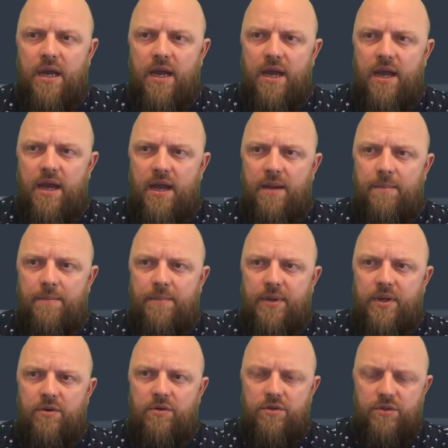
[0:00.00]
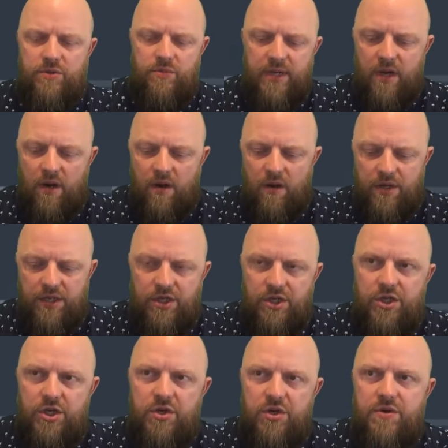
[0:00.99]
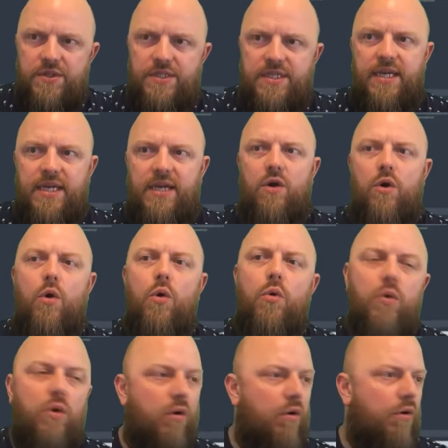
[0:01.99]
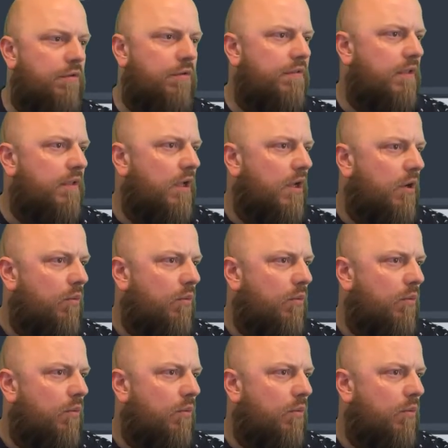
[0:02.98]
Because we are using AJAX,